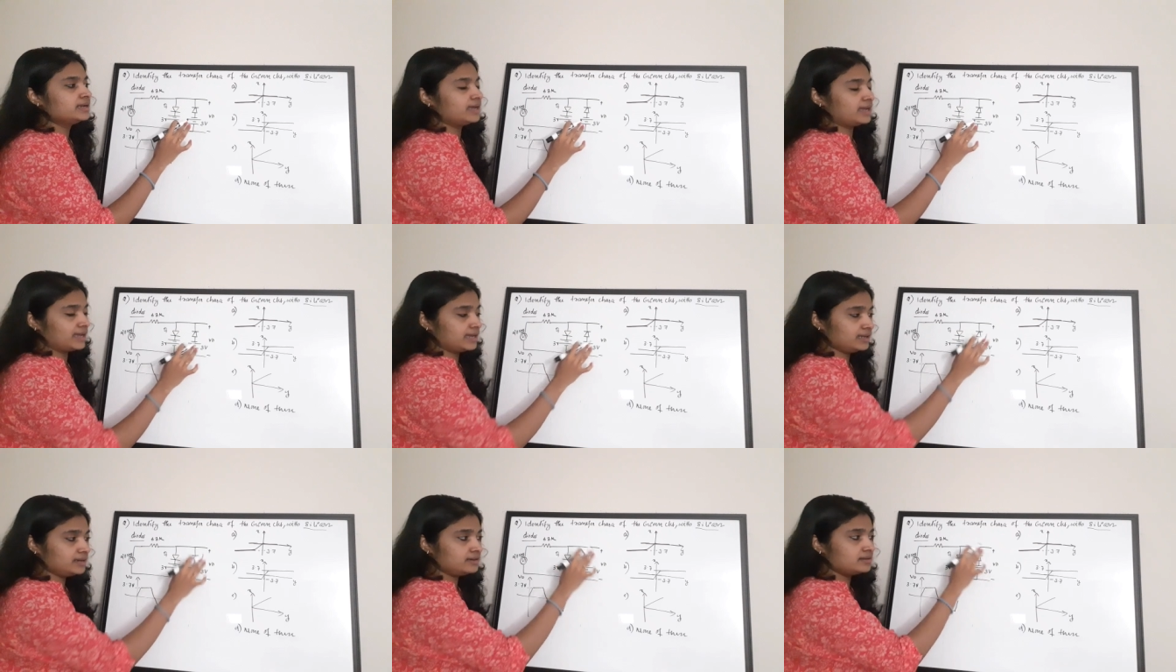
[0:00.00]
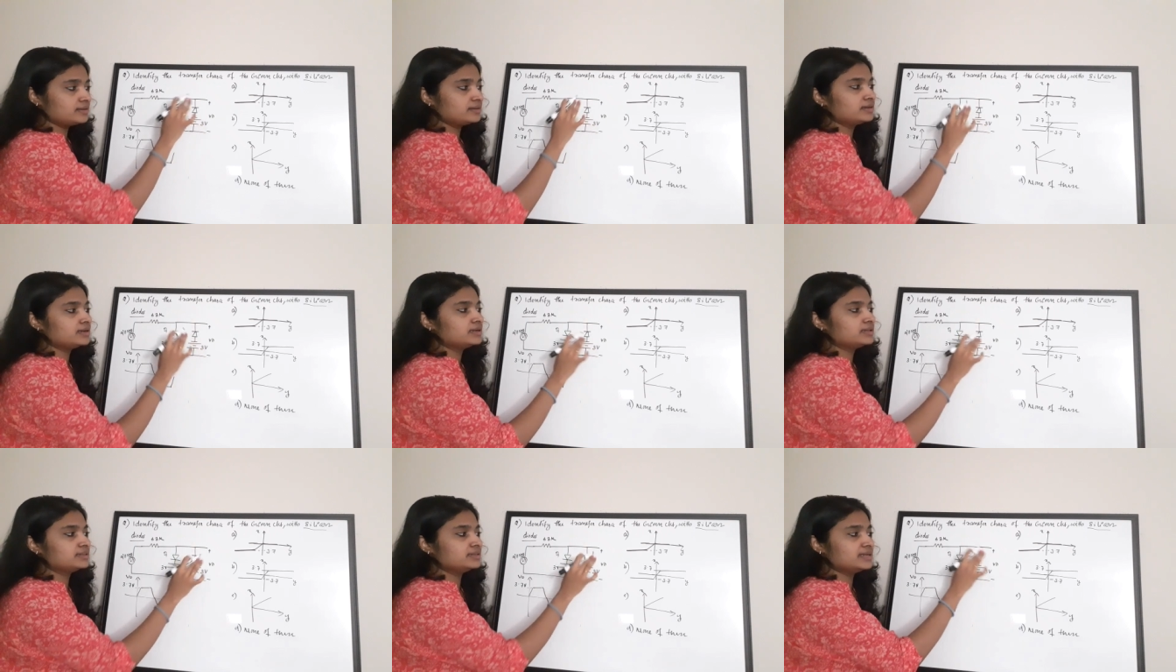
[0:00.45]
and
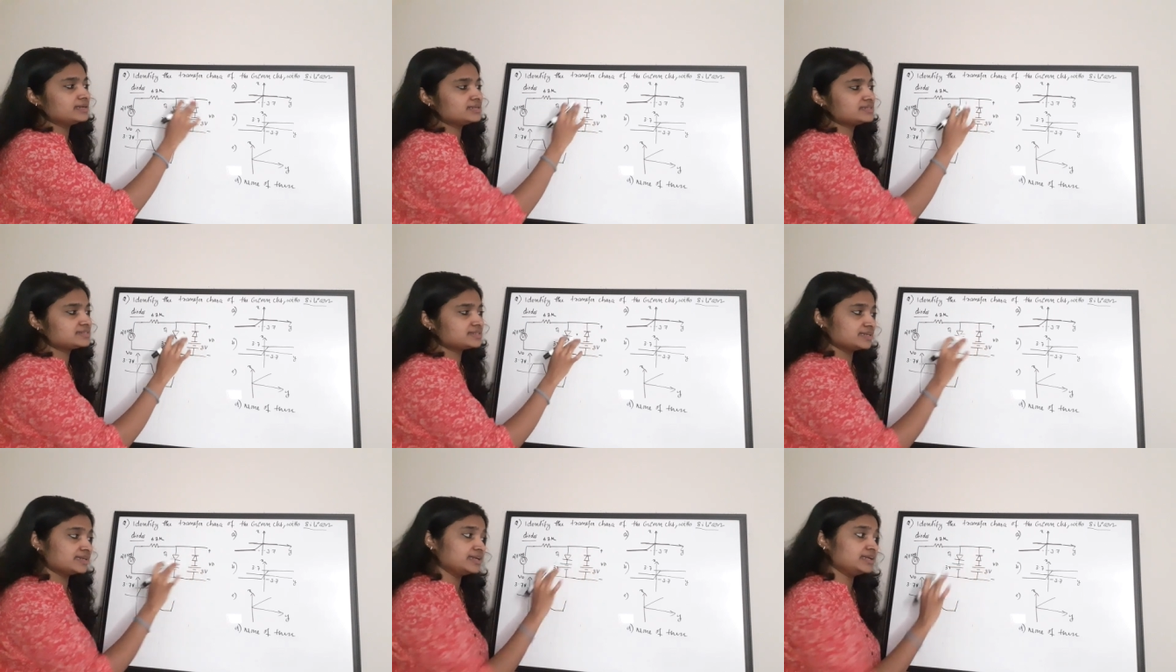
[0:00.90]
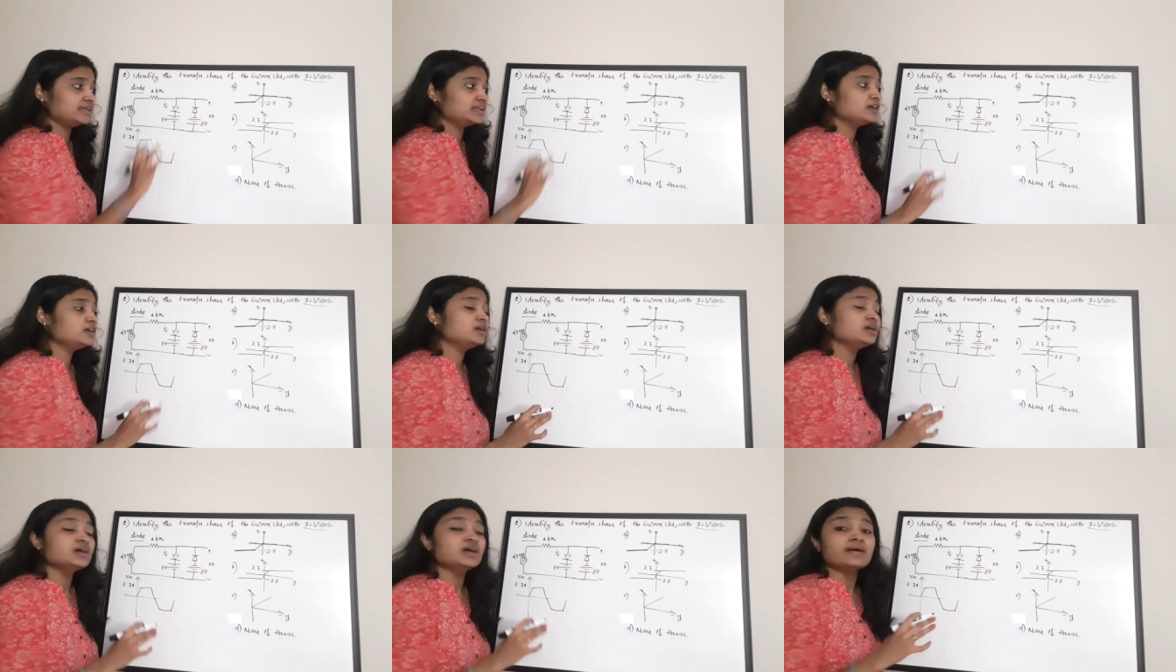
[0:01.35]
there is again
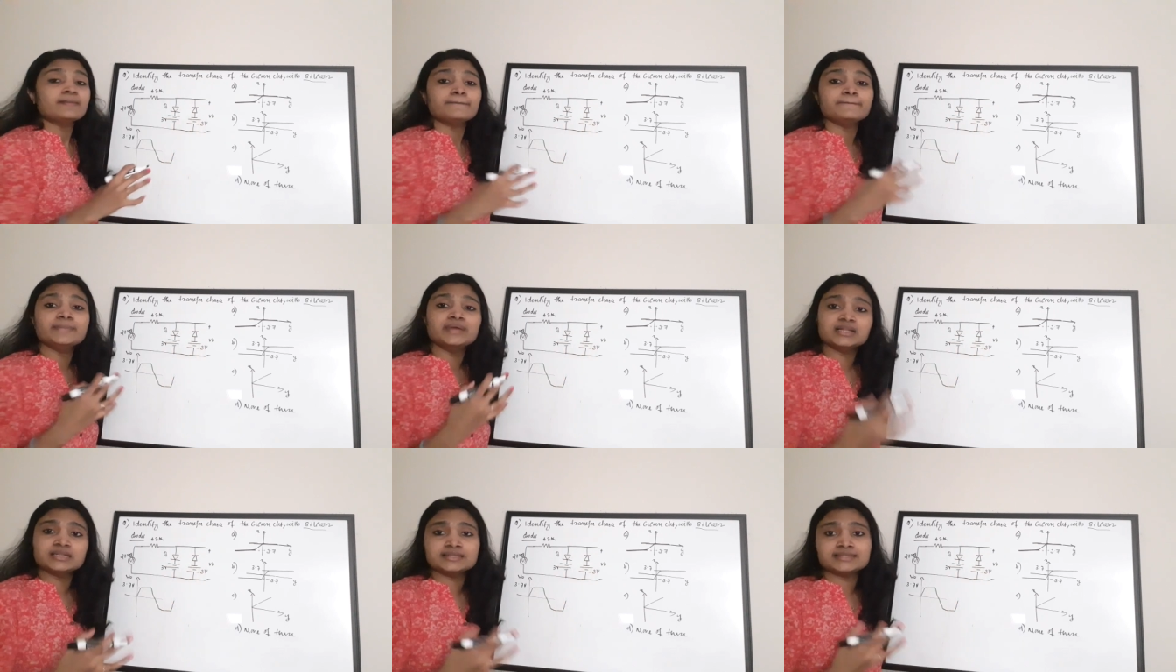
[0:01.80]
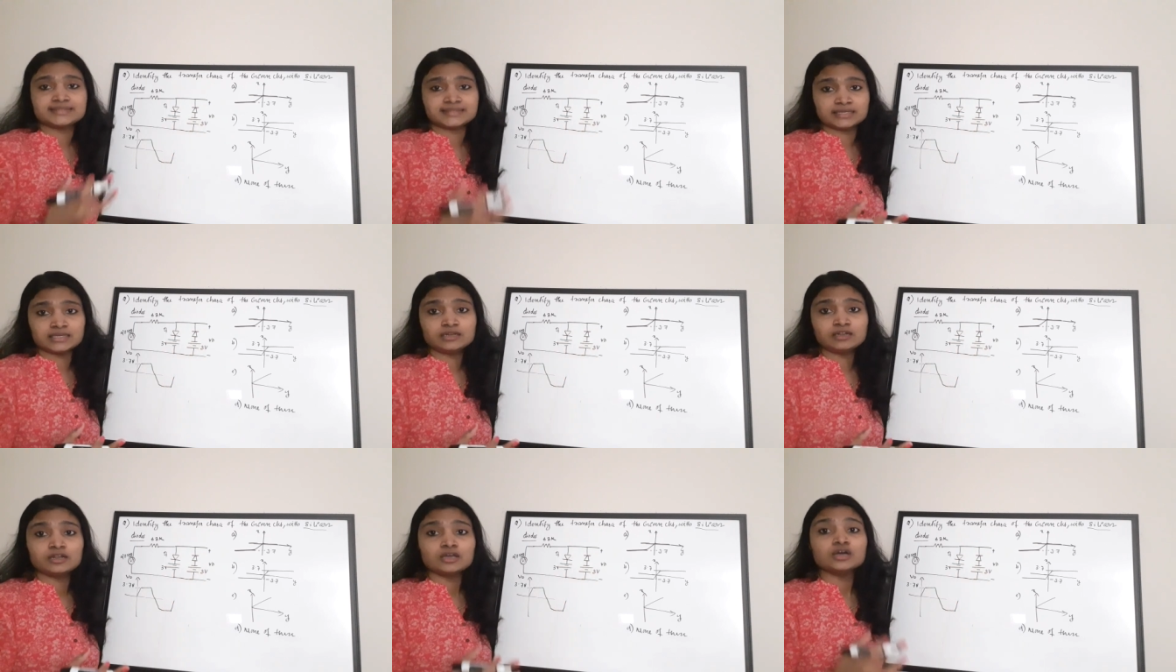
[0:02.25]
a
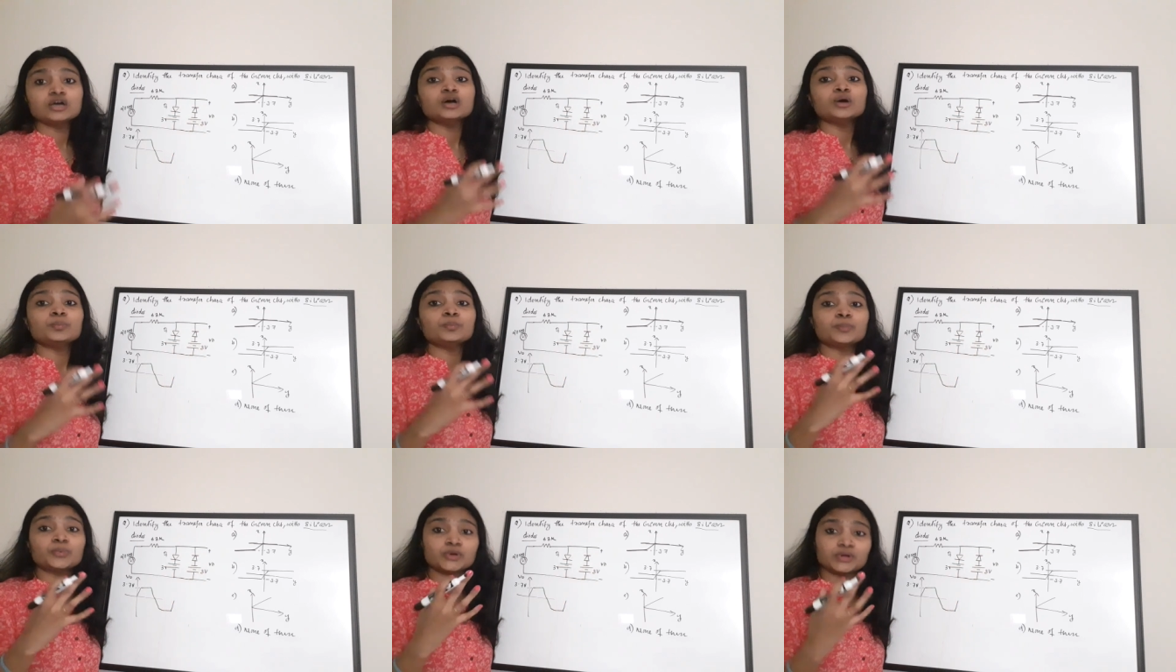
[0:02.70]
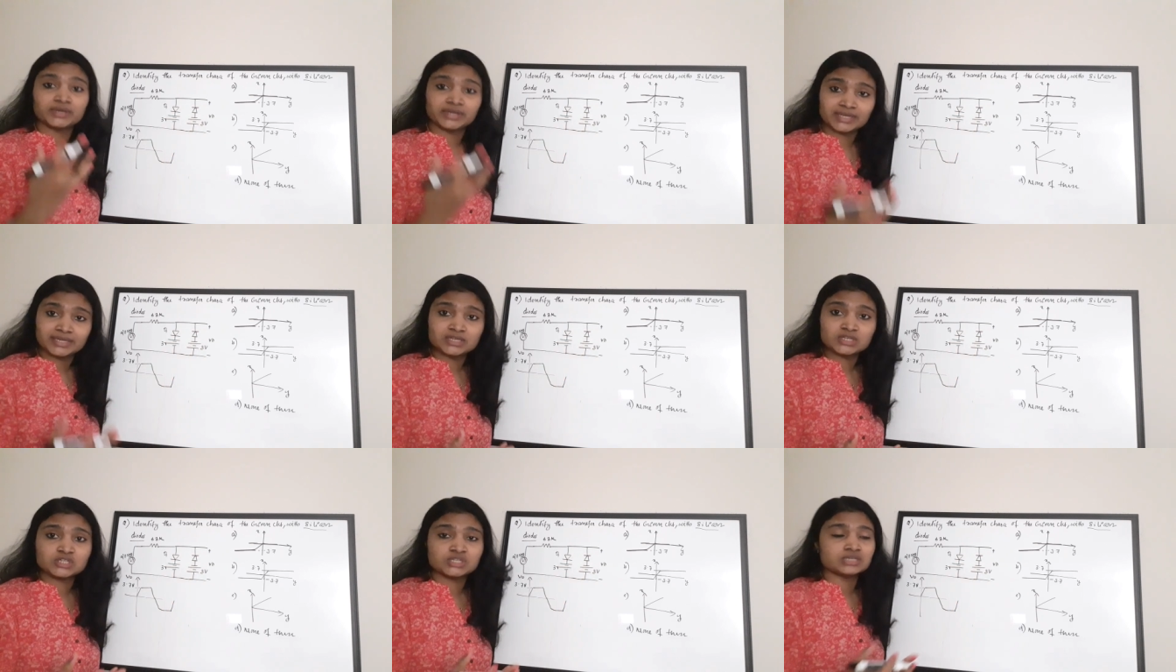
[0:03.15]
built-in
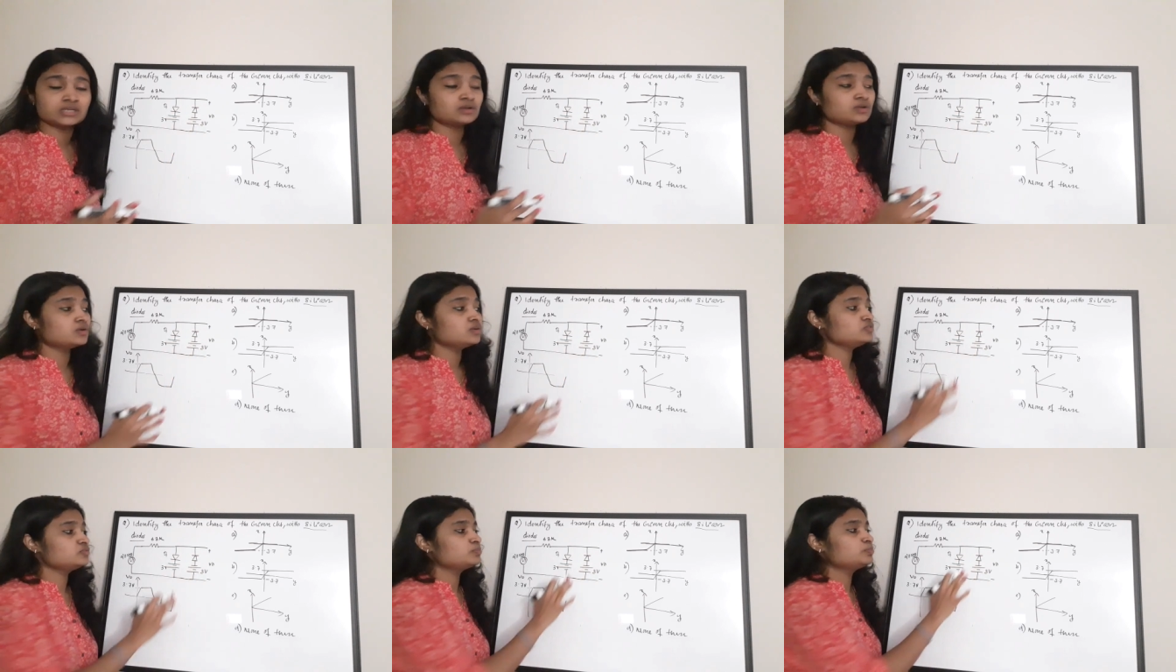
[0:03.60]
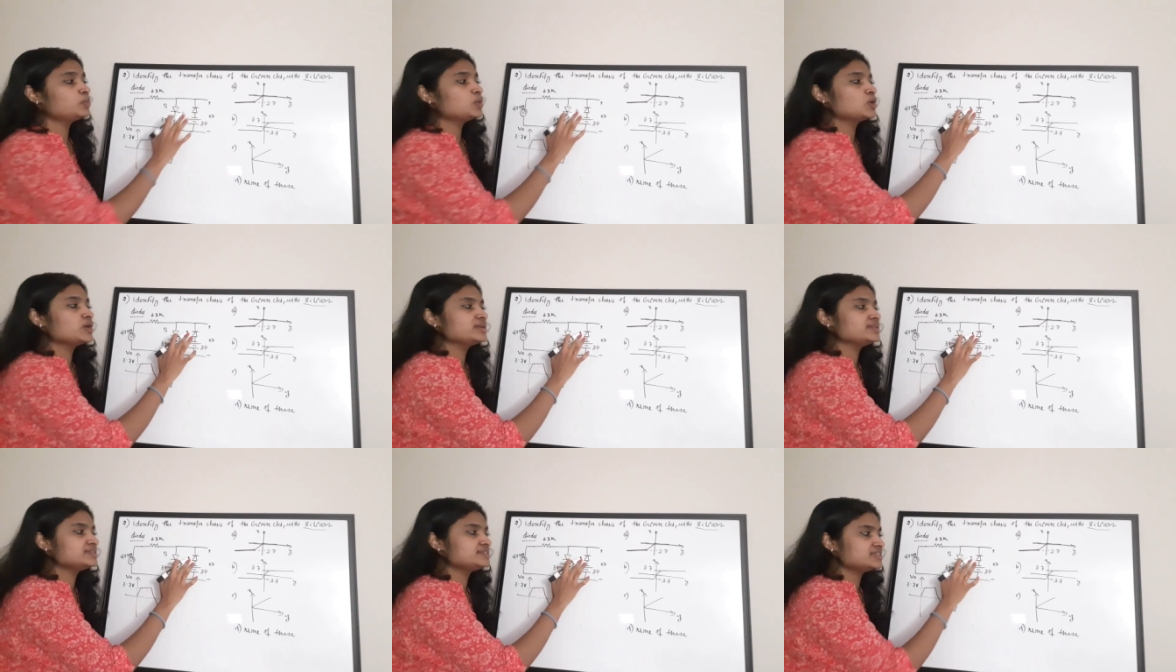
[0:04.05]
potential of
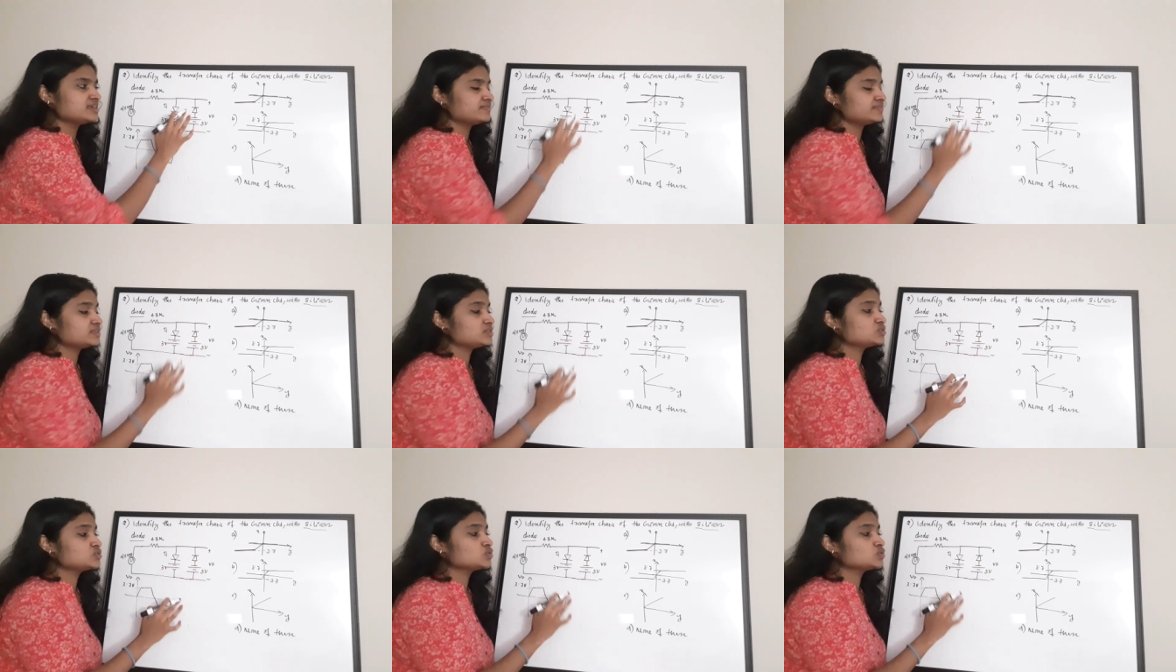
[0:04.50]
0.7.